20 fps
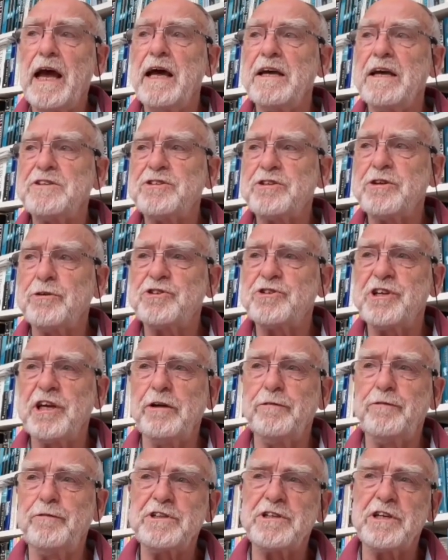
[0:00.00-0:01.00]
so
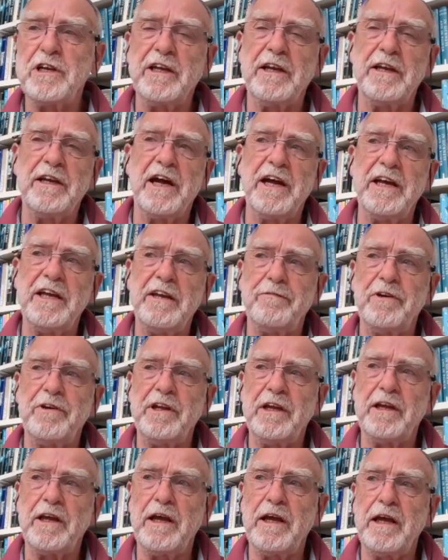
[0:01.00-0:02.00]
selfishly and
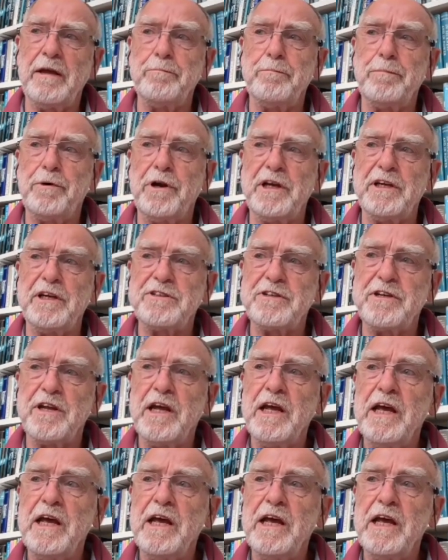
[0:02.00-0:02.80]
naively embraced.